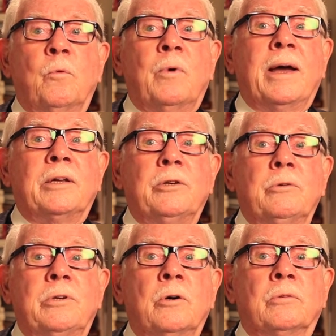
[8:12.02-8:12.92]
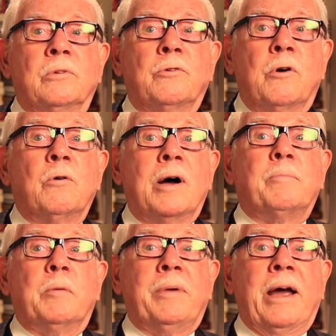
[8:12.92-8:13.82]
where you don't throw
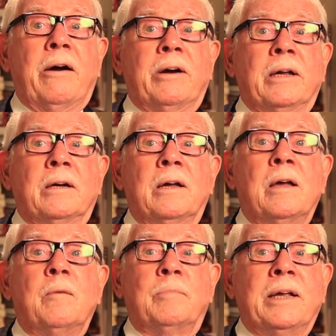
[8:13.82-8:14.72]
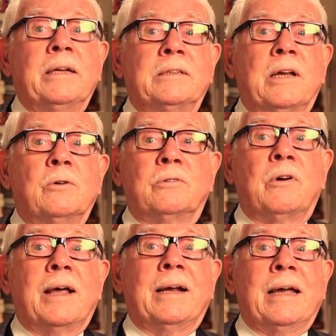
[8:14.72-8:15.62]
up a barrier. Please don't
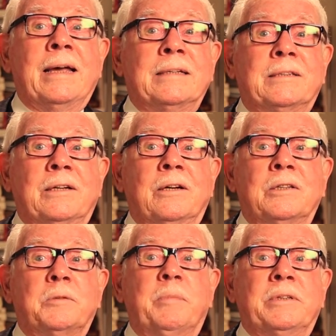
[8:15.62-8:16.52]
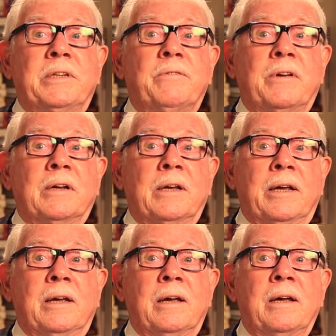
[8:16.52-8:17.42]
try to answer
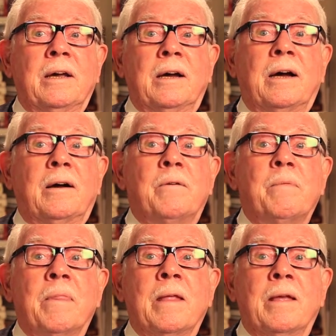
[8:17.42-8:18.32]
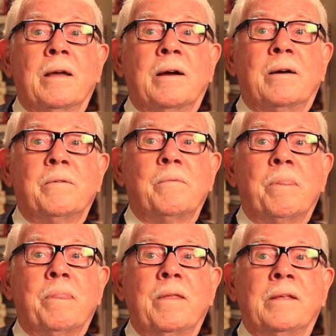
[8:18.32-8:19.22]
specifically
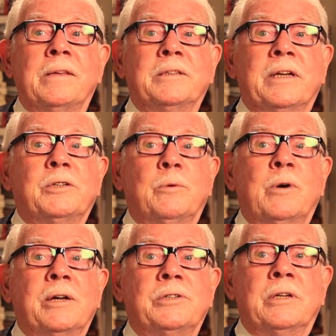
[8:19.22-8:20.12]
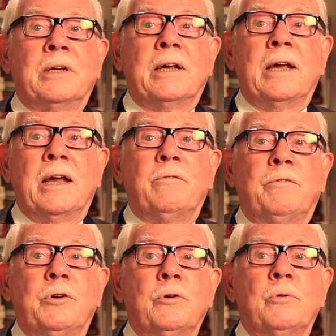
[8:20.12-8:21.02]
the situation
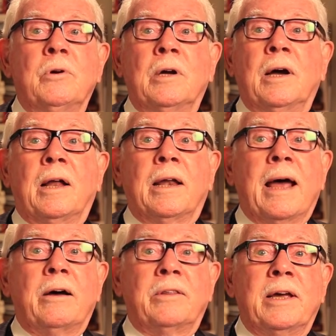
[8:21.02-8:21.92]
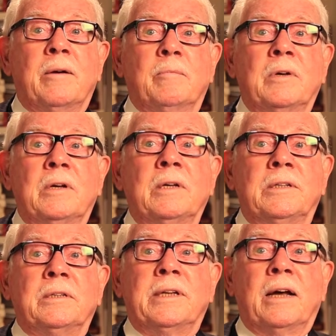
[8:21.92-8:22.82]
if you allow them
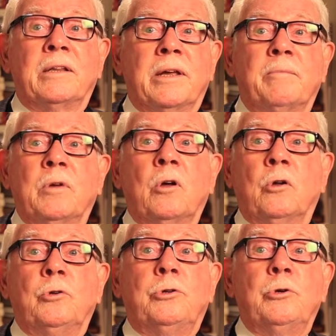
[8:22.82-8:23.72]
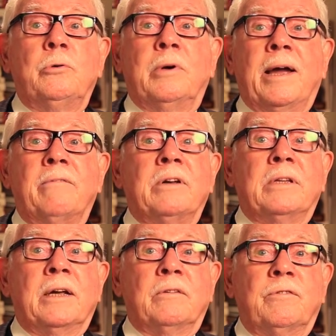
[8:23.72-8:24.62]
to tell them, "Do
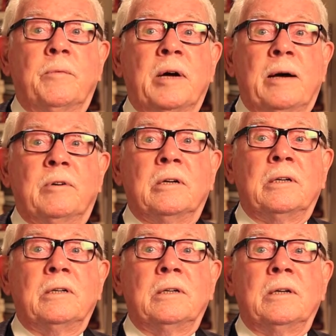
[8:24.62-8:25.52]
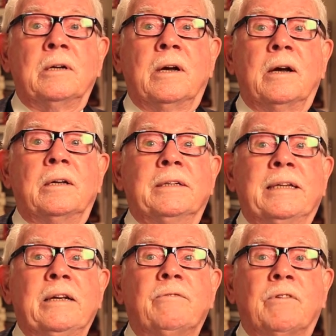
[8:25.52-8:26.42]
everything for Mama."
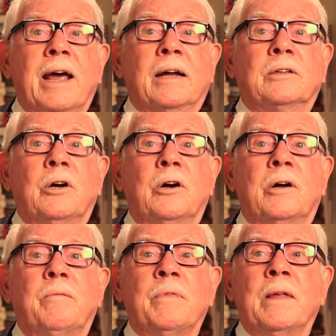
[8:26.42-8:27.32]
Deflect or